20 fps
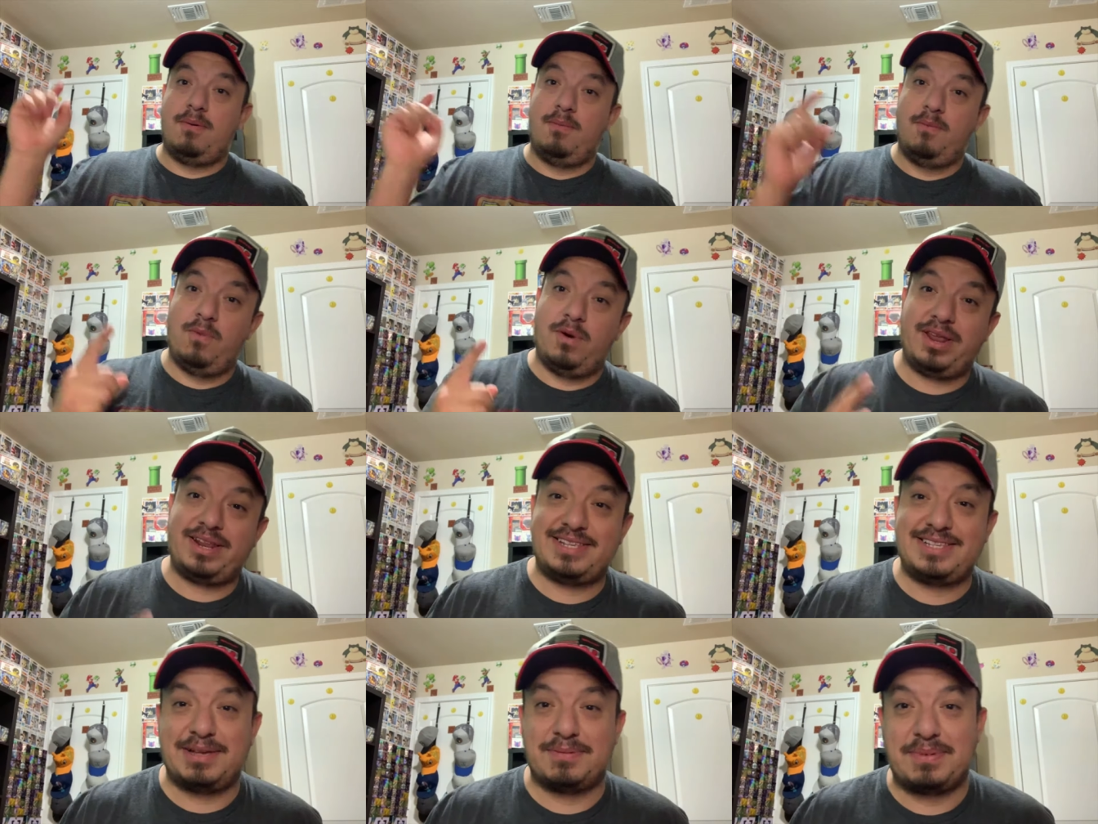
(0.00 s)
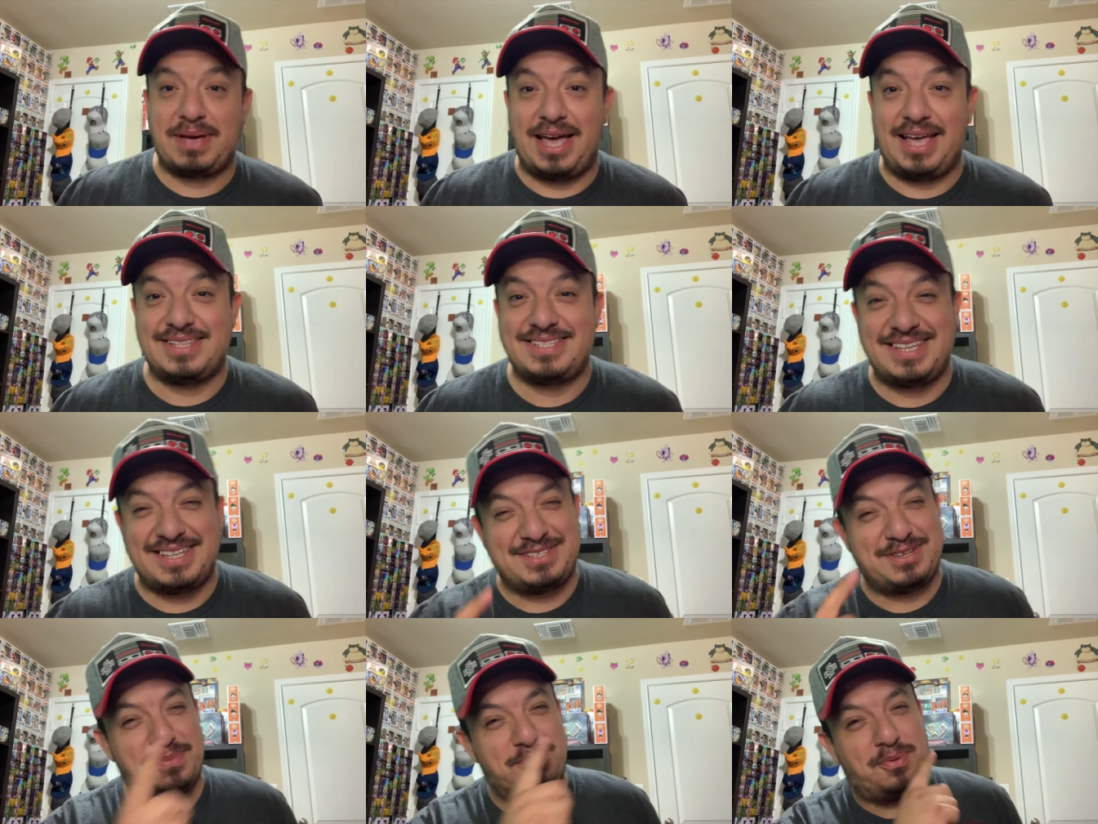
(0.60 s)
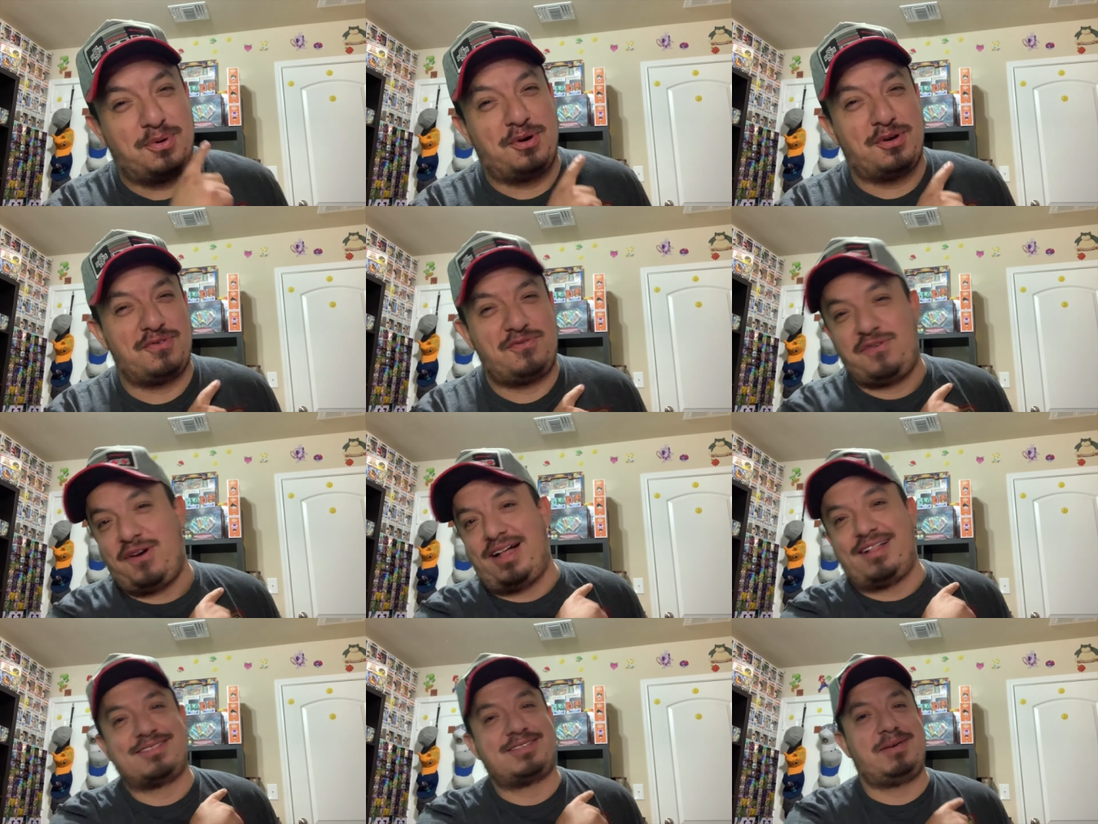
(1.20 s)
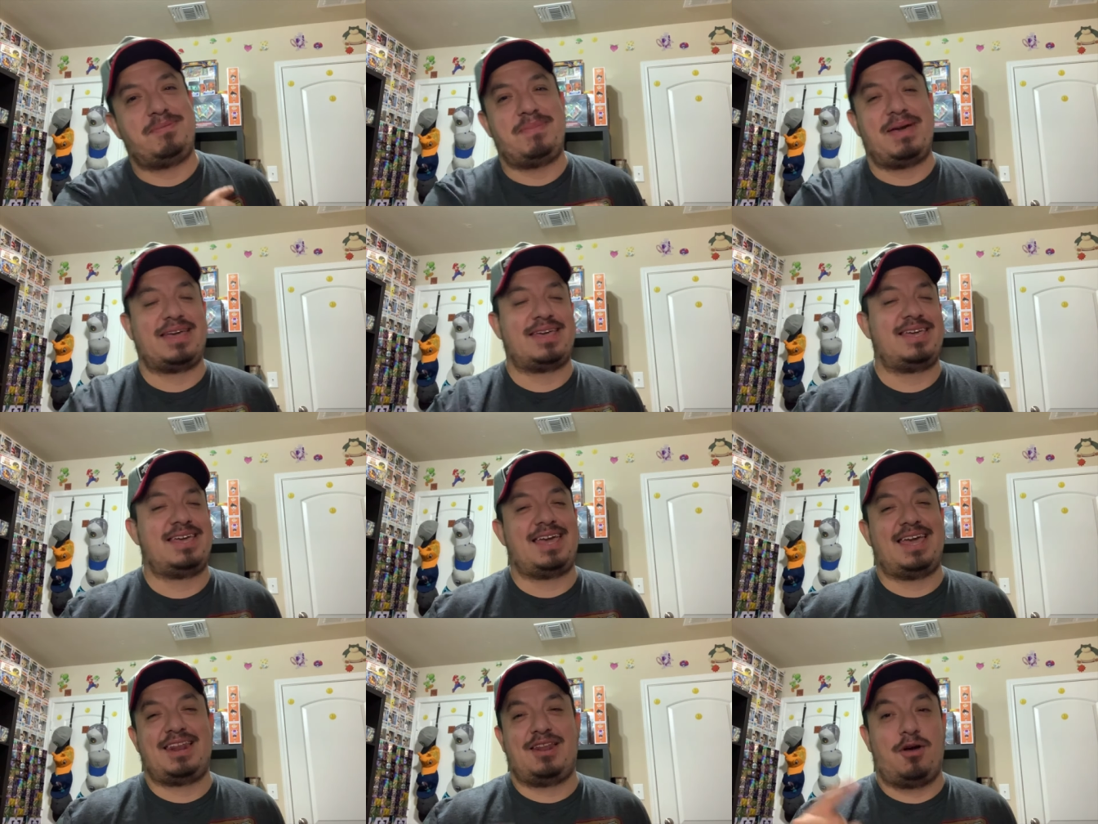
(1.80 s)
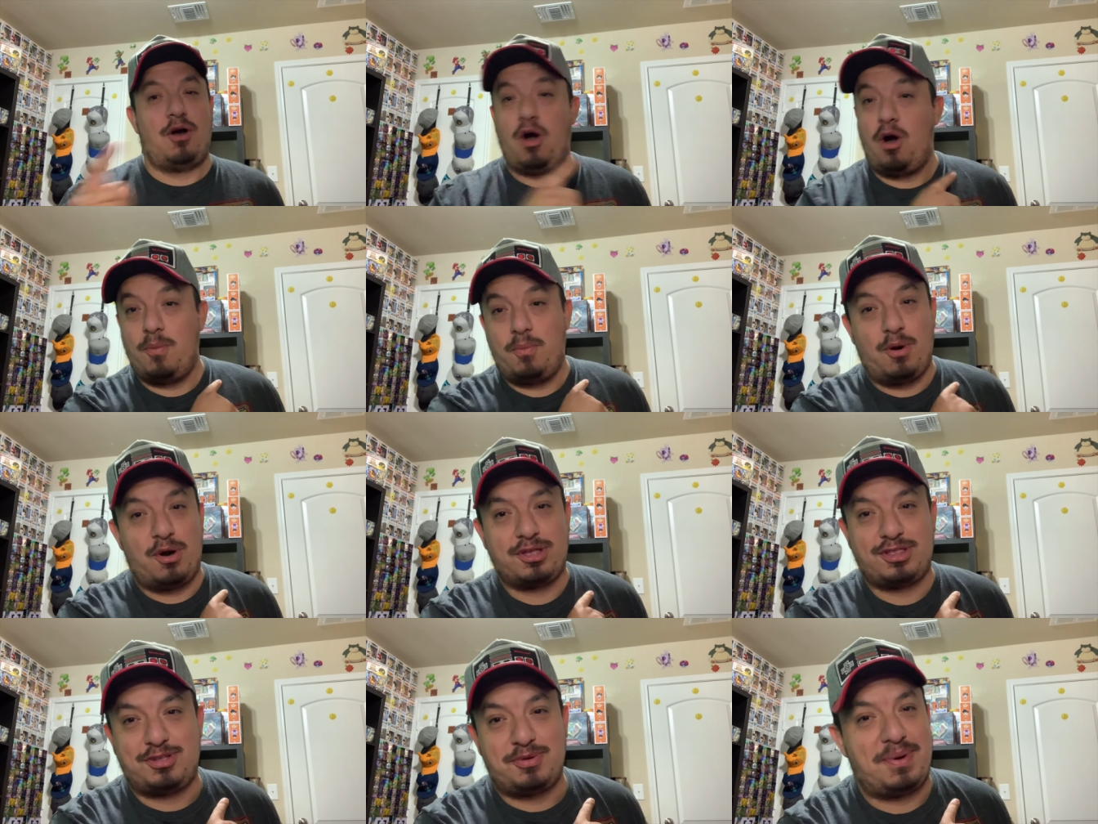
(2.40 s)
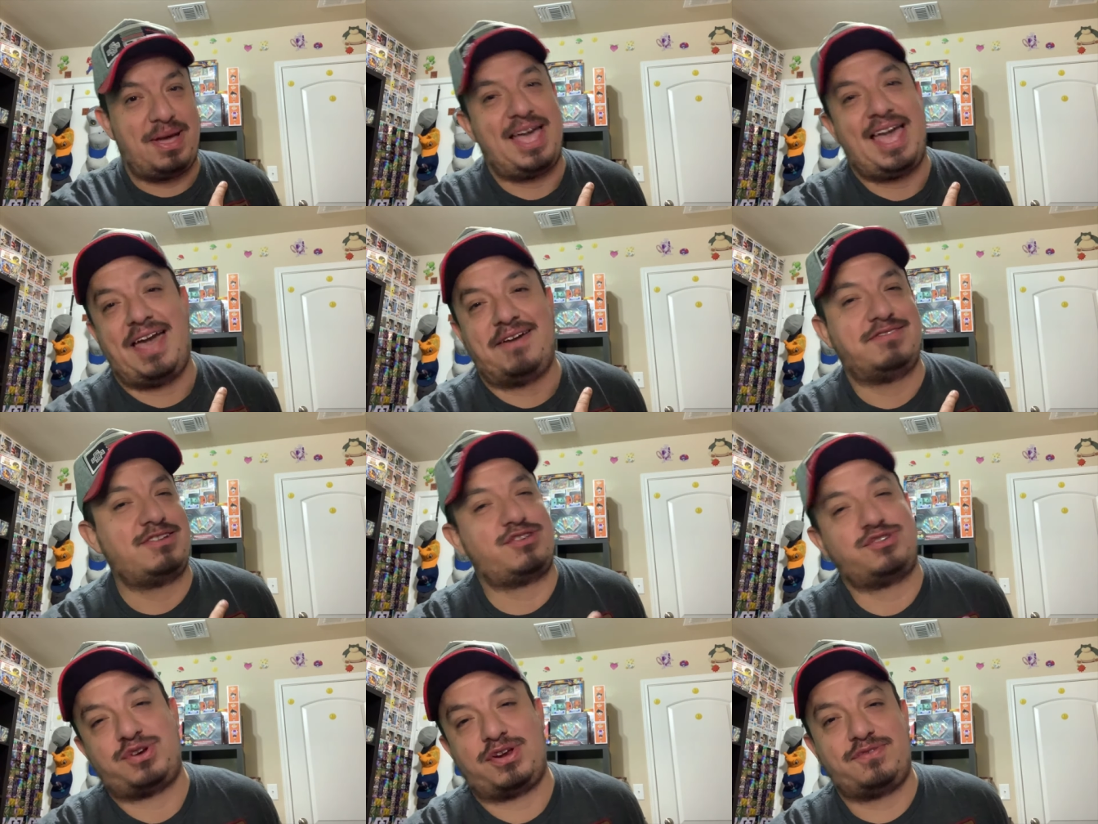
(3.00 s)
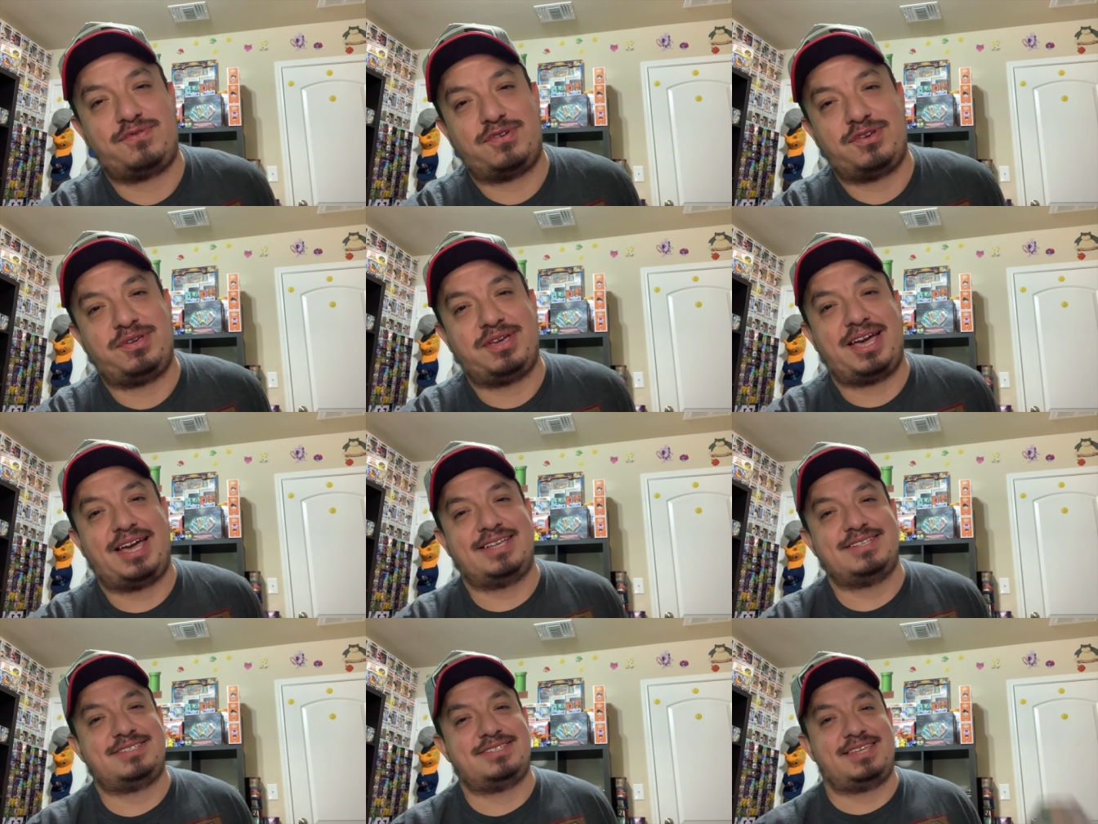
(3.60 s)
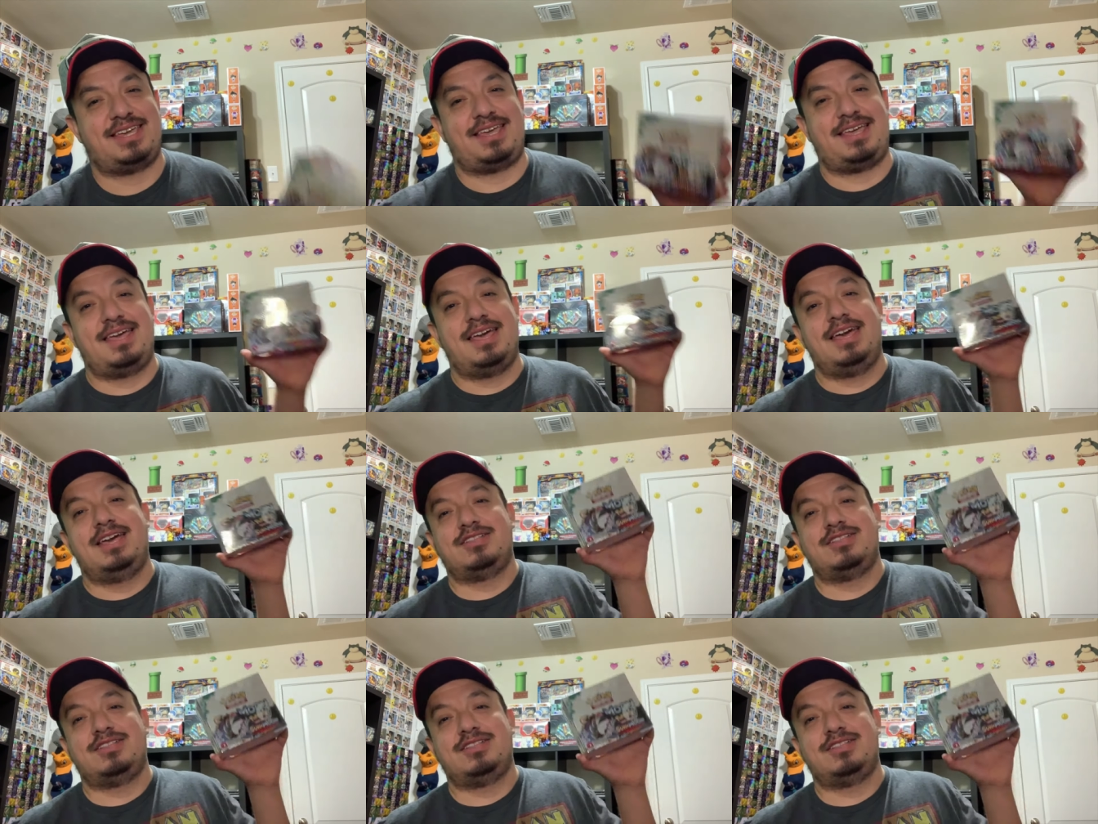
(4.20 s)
What is up guys, it's your boy Falcon back again. Oh boy, do I have a treat for you guys today.